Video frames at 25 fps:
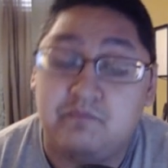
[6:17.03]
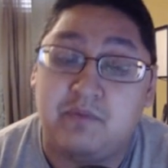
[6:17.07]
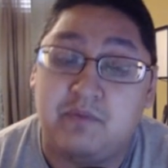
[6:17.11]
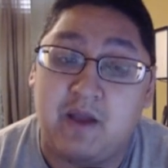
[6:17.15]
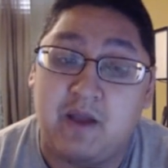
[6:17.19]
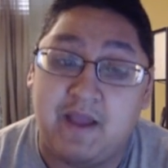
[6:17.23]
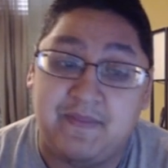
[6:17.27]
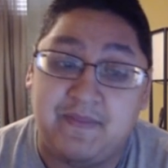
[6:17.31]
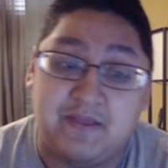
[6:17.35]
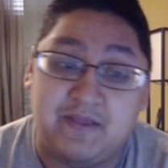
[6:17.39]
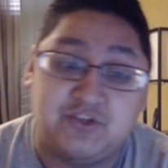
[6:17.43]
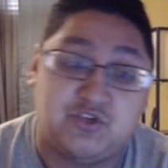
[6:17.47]

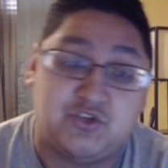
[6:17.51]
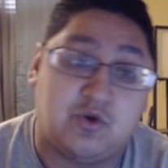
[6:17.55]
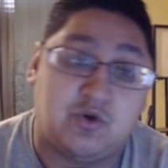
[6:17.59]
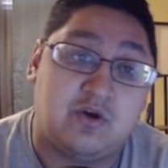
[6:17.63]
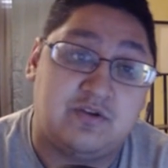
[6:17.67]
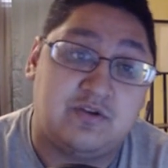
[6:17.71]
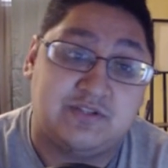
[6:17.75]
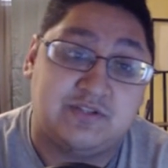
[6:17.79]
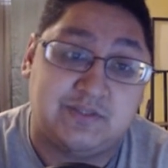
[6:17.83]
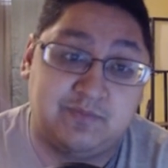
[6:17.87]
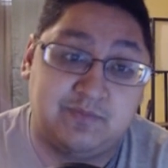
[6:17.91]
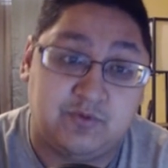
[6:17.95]
And then she'll
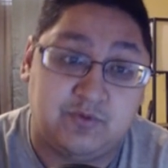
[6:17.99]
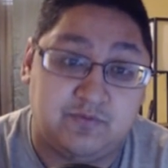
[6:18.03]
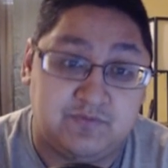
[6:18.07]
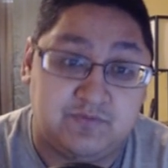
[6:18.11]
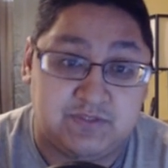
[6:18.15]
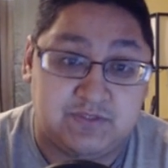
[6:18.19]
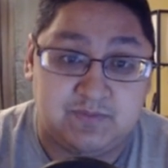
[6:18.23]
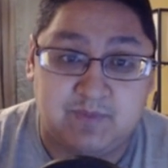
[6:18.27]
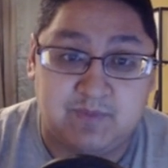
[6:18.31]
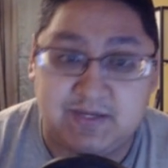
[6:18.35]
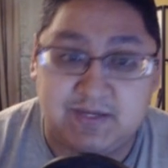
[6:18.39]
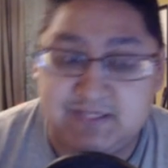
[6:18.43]
also
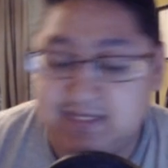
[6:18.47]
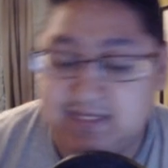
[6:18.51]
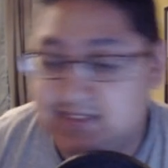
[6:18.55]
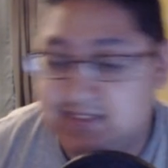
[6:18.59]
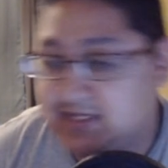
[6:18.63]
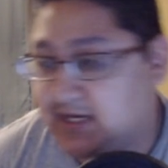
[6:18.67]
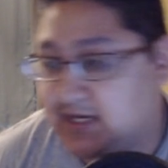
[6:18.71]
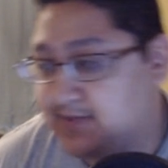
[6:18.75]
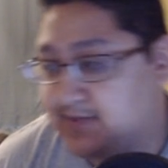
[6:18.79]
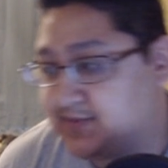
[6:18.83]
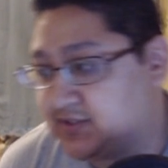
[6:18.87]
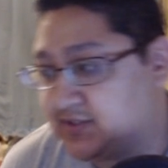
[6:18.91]
boost by 10 times.